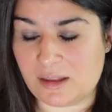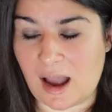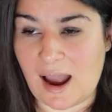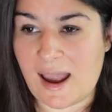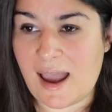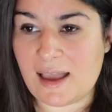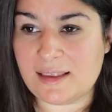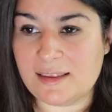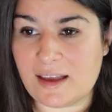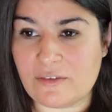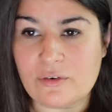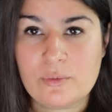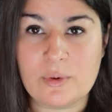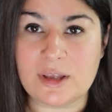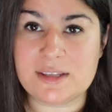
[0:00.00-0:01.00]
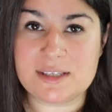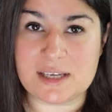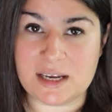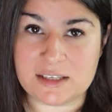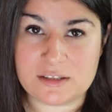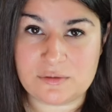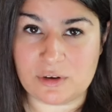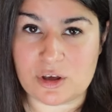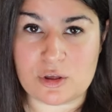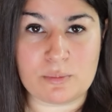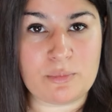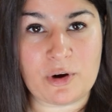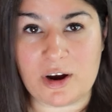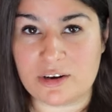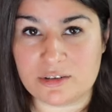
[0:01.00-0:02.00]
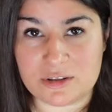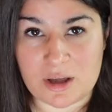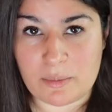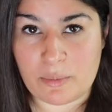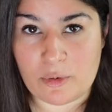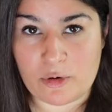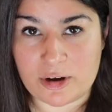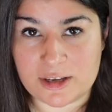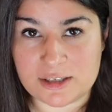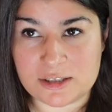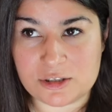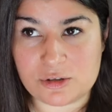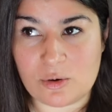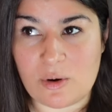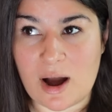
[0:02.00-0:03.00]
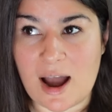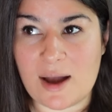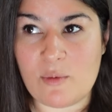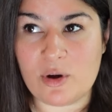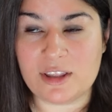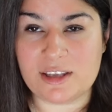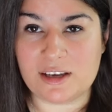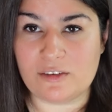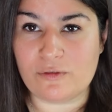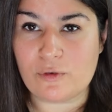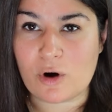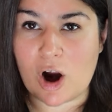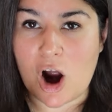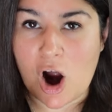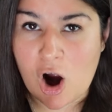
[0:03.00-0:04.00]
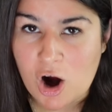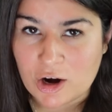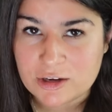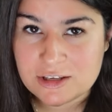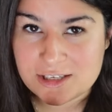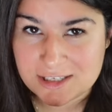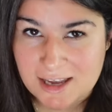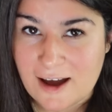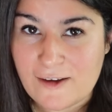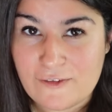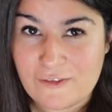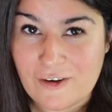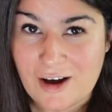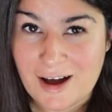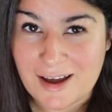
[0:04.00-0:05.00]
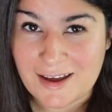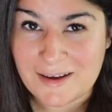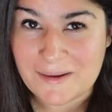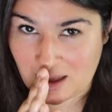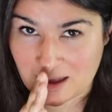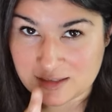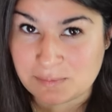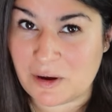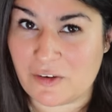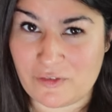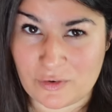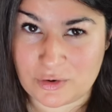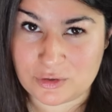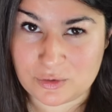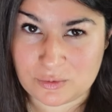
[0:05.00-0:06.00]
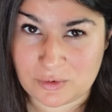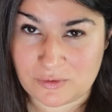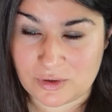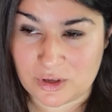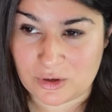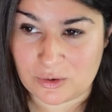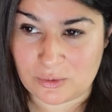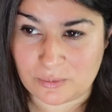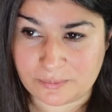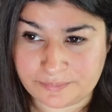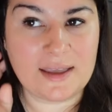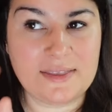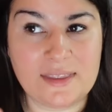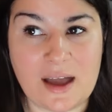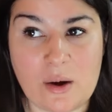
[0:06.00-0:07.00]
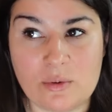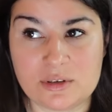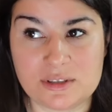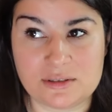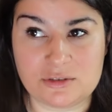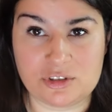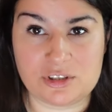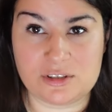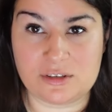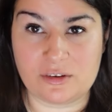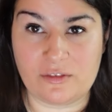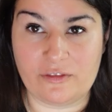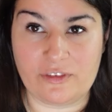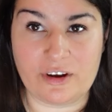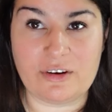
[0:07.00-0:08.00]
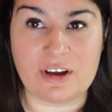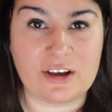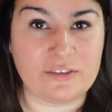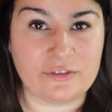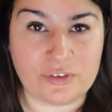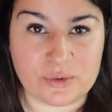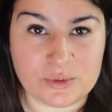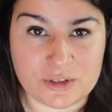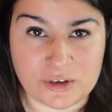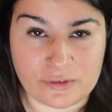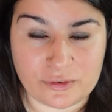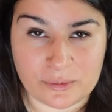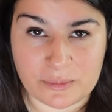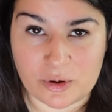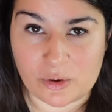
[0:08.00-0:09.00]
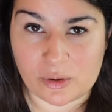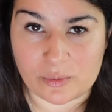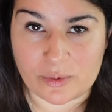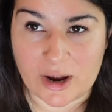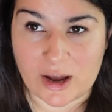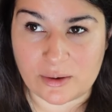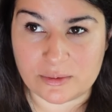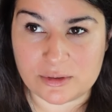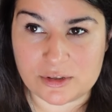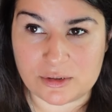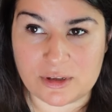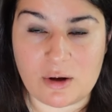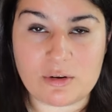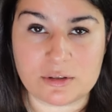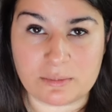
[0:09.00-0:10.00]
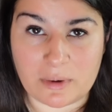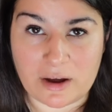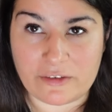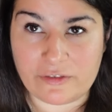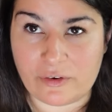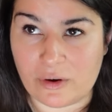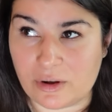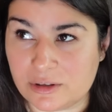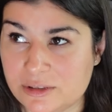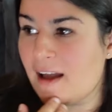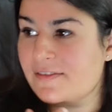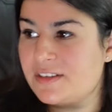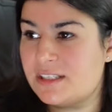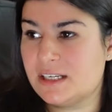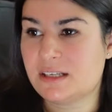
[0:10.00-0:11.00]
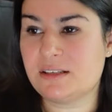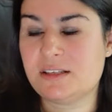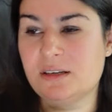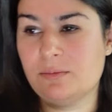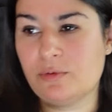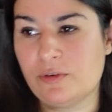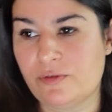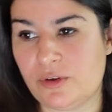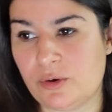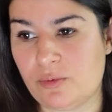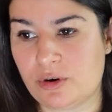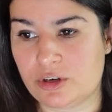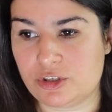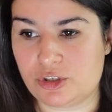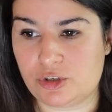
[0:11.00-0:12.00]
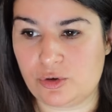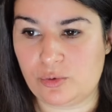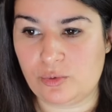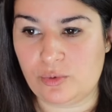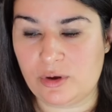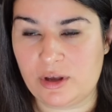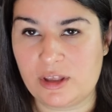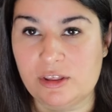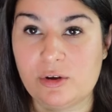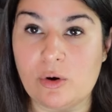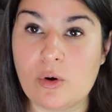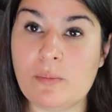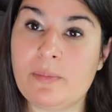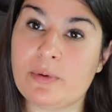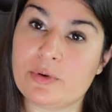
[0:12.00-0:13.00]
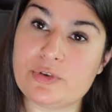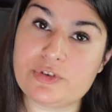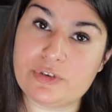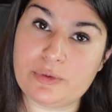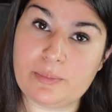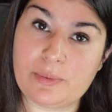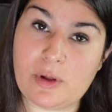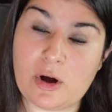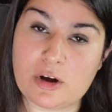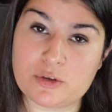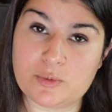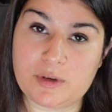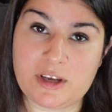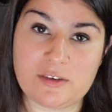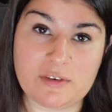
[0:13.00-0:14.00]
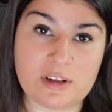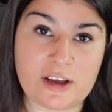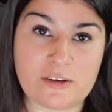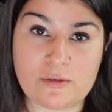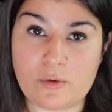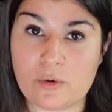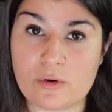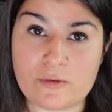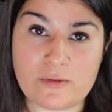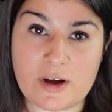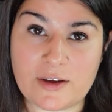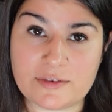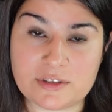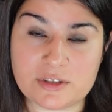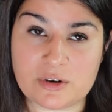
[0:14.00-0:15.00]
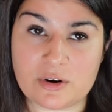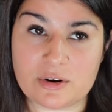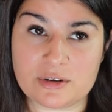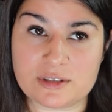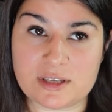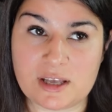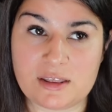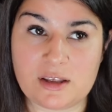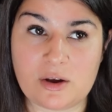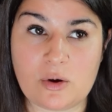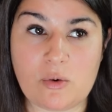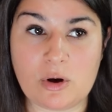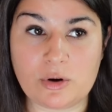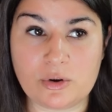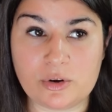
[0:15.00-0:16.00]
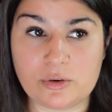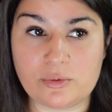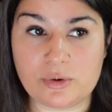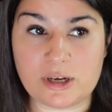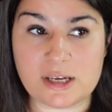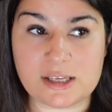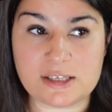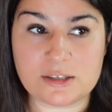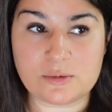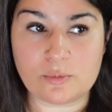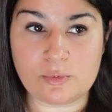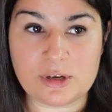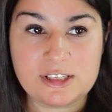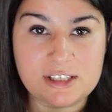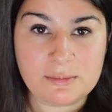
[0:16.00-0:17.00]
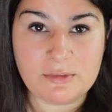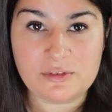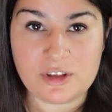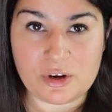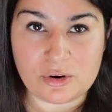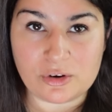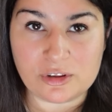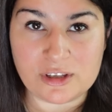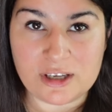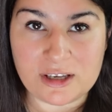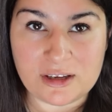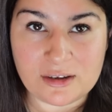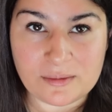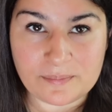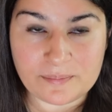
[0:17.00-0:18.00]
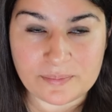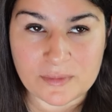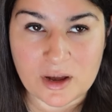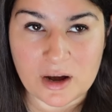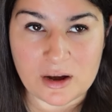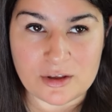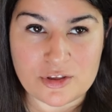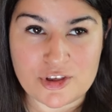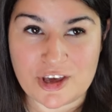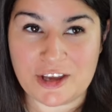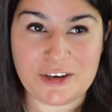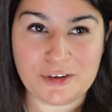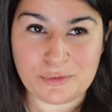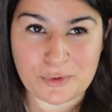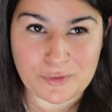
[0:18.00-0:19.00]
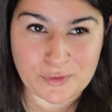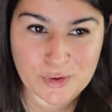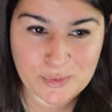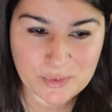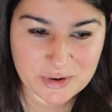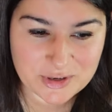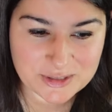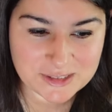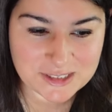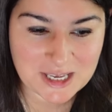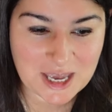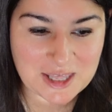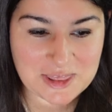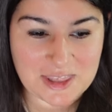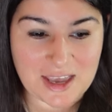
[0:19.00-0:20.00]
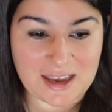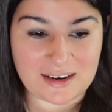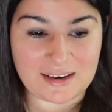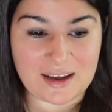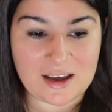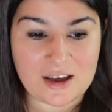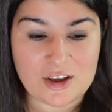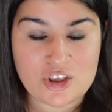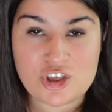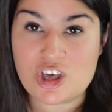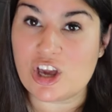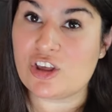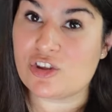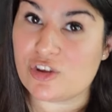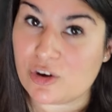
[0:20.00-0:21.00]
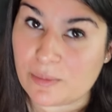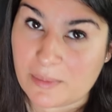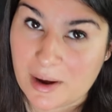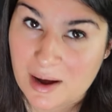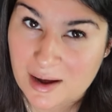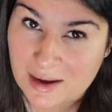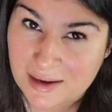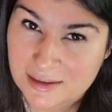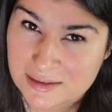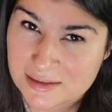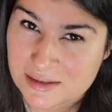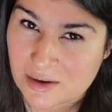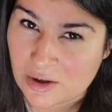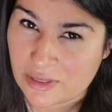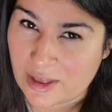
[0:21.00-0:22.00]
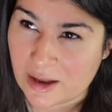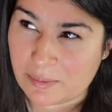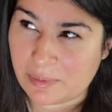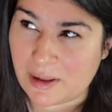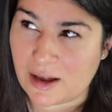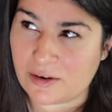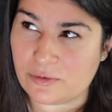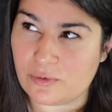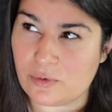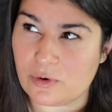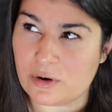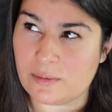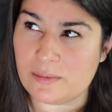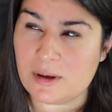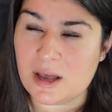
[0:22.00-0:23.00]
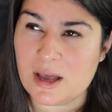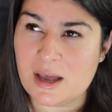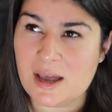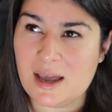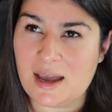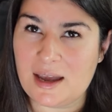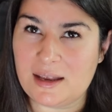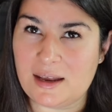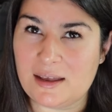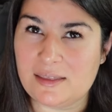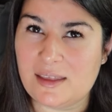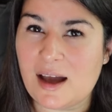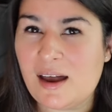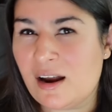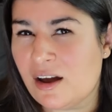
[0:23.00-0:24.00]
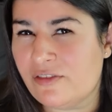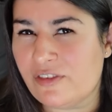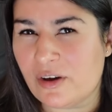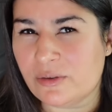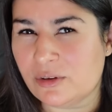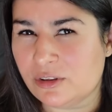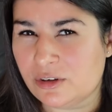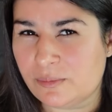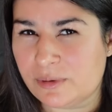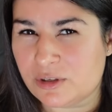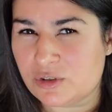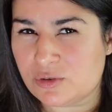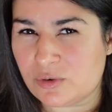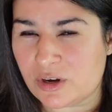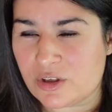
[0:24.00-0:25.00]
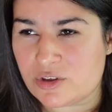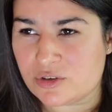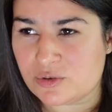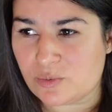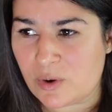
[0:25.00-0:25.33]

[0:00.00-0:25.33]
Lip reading: I had never read science fiction prior to that point. So I went in for hard sci-fi as my first review, and that was just very confusing for me all around. So that was my fault. I've seen some reviewers who in their own personal blogs would give it like 4 or 5 stars and then go on Goodreads, read some of the early jaded reviewers, and then change their minds on that platform. And that I found a little bit strange as